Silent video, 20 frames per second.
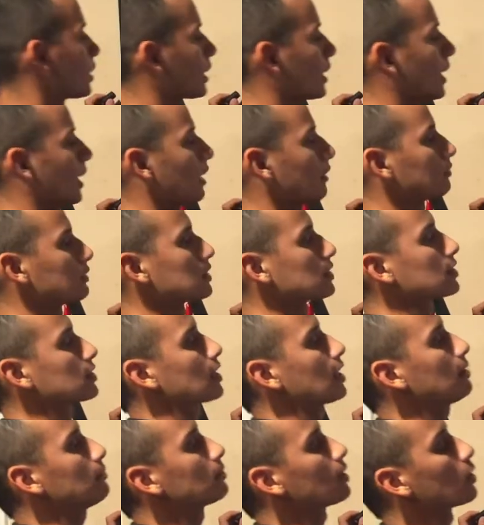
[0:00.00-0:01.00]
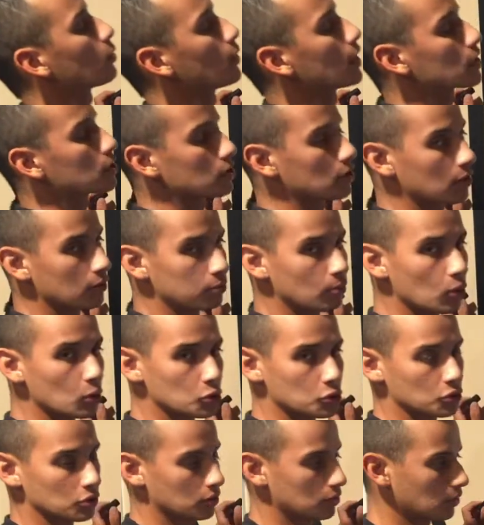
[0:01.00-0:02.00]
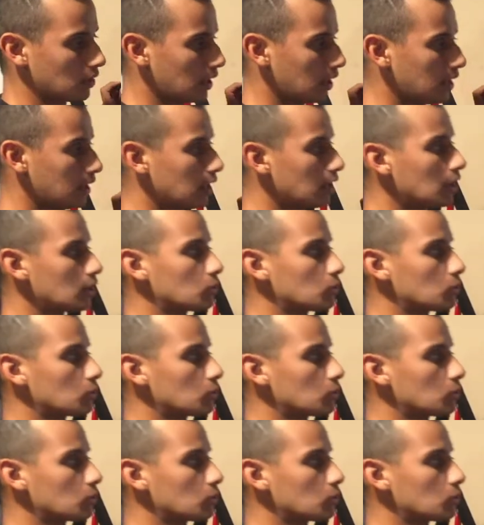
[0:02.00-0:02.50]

gonna have the same direction of motion, right?